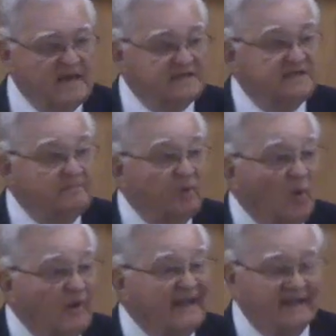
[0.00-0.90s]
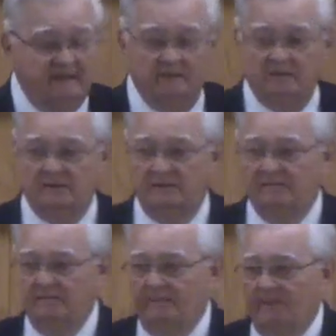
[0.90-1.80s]
as an employee
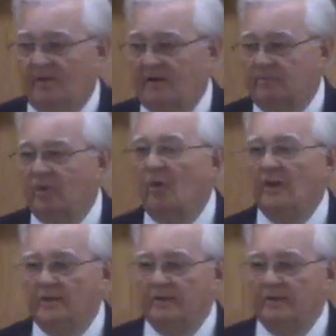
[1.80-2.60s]
or an employer?